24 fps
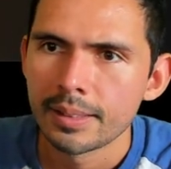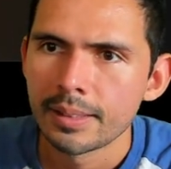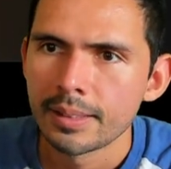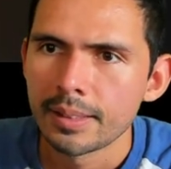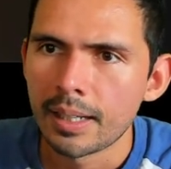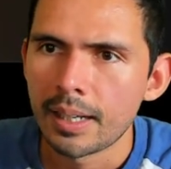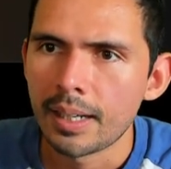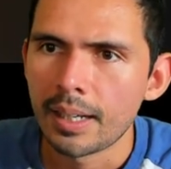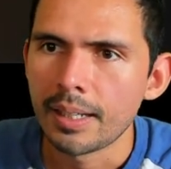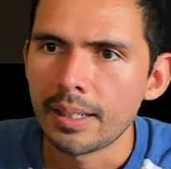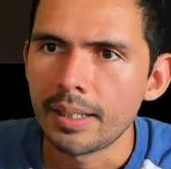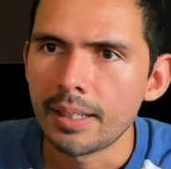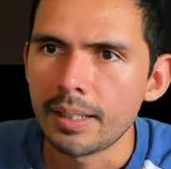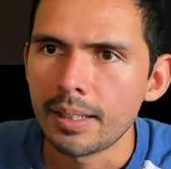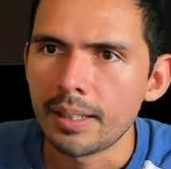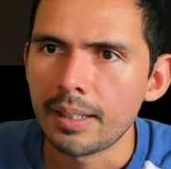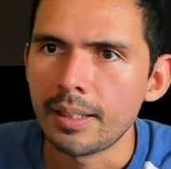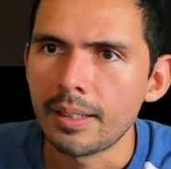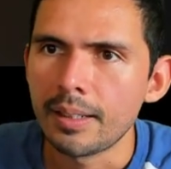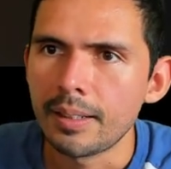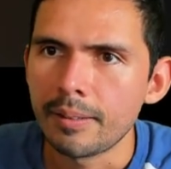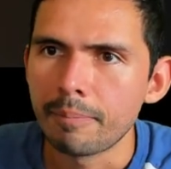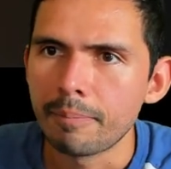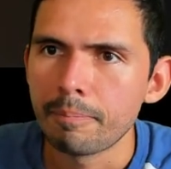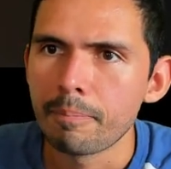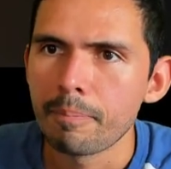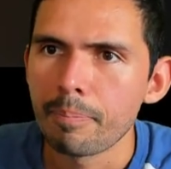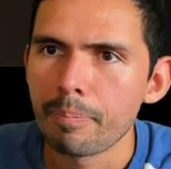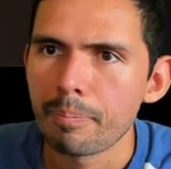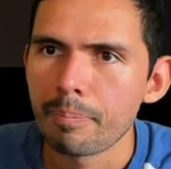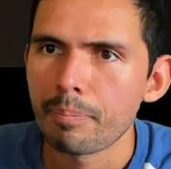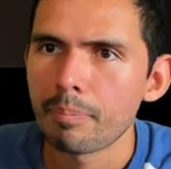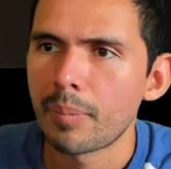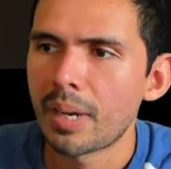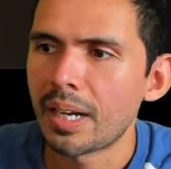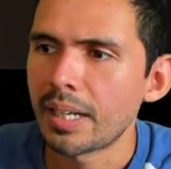
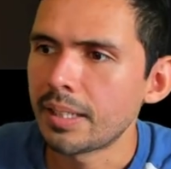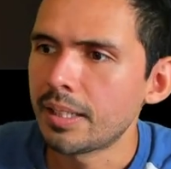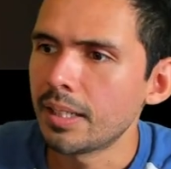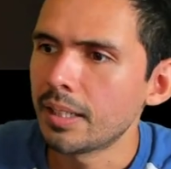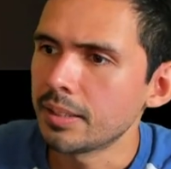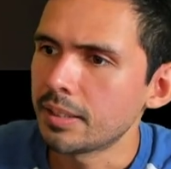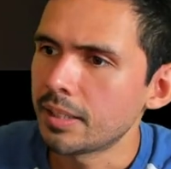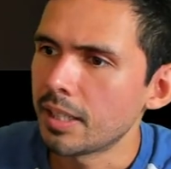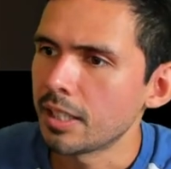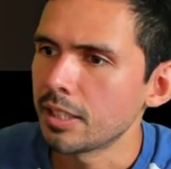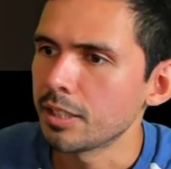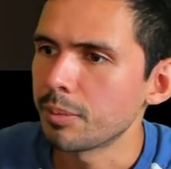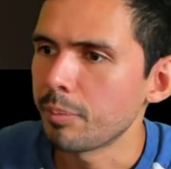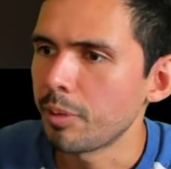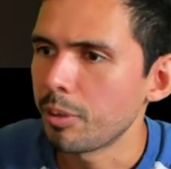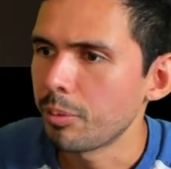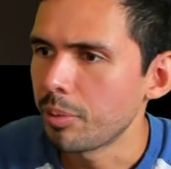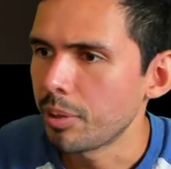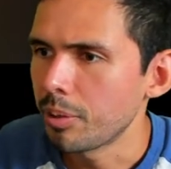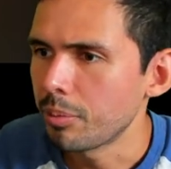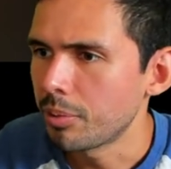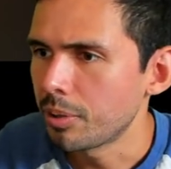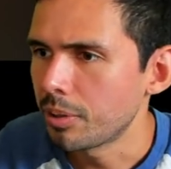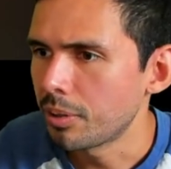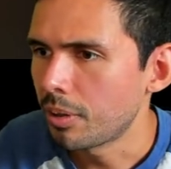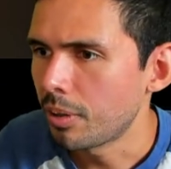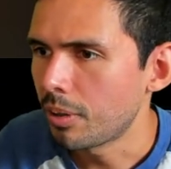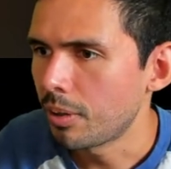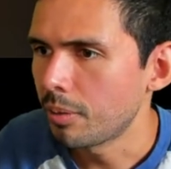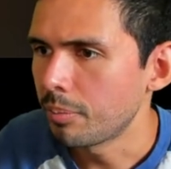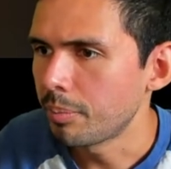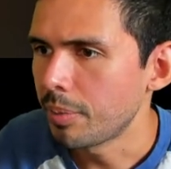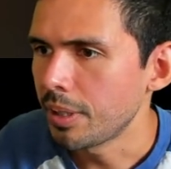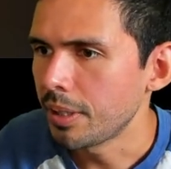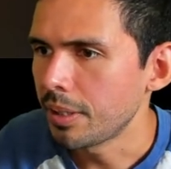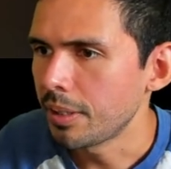My gut tells me we will
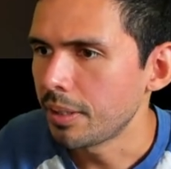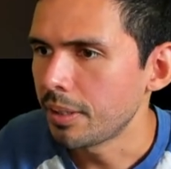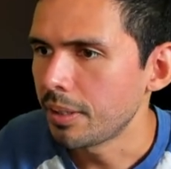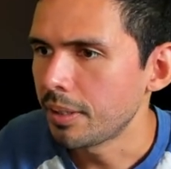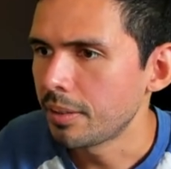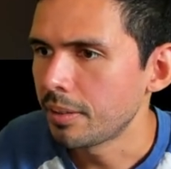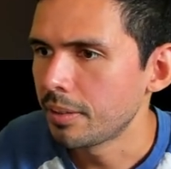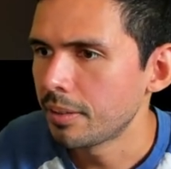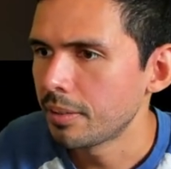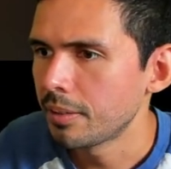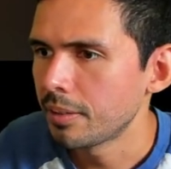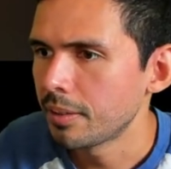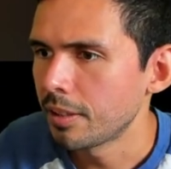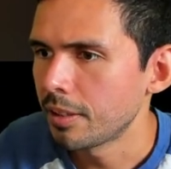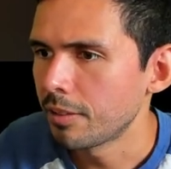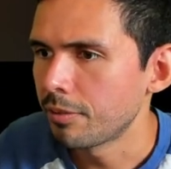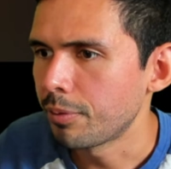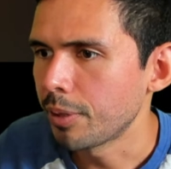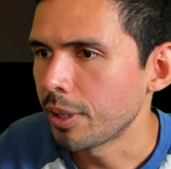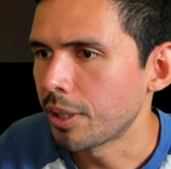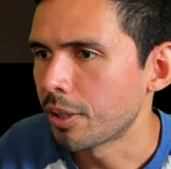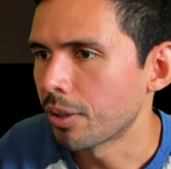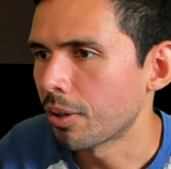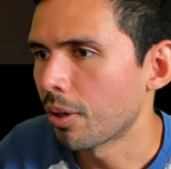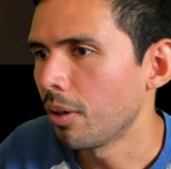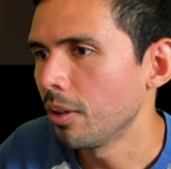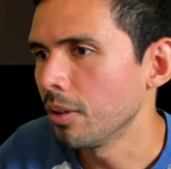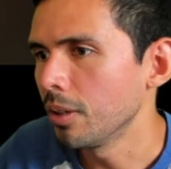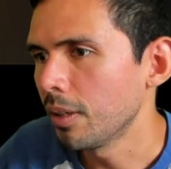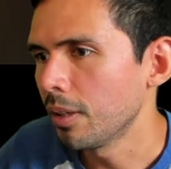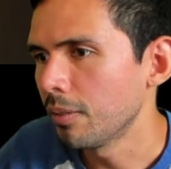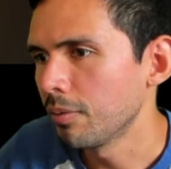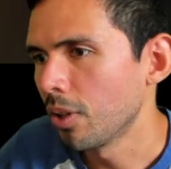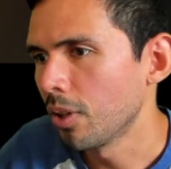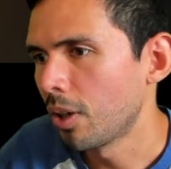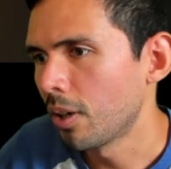all be, if we could all
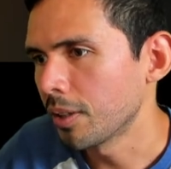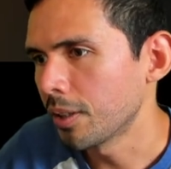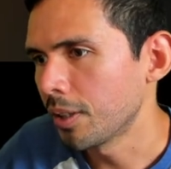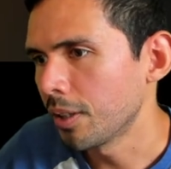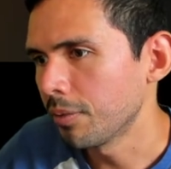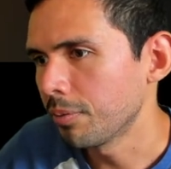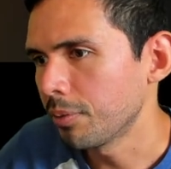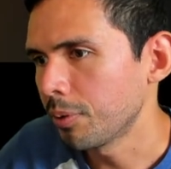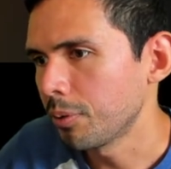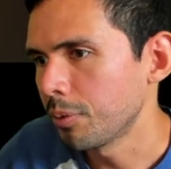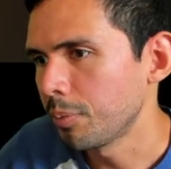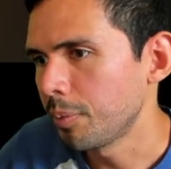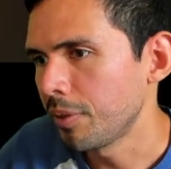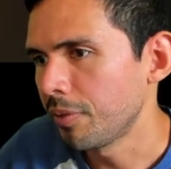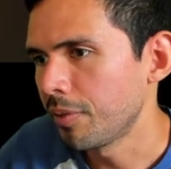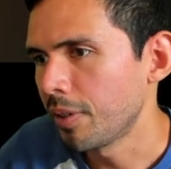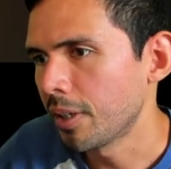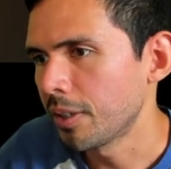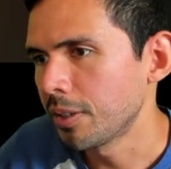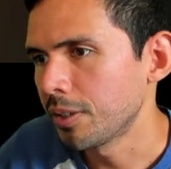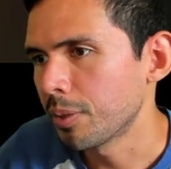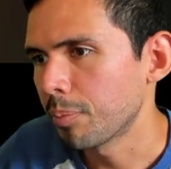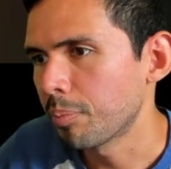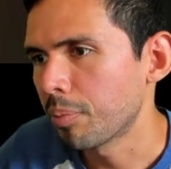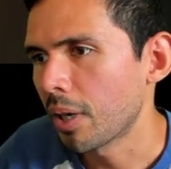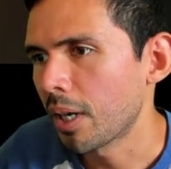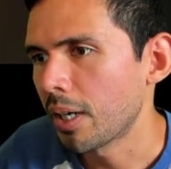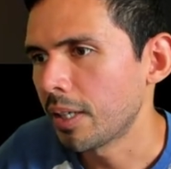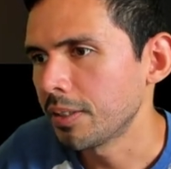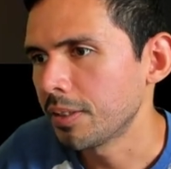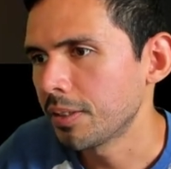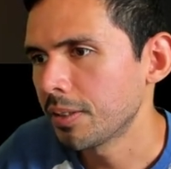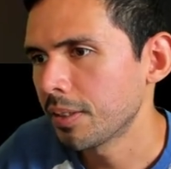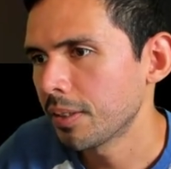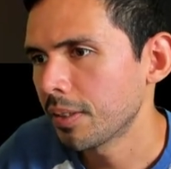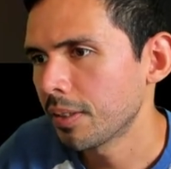live long enough, we would be very
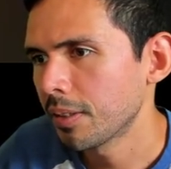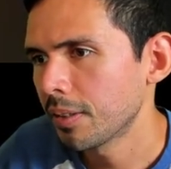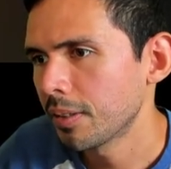surprised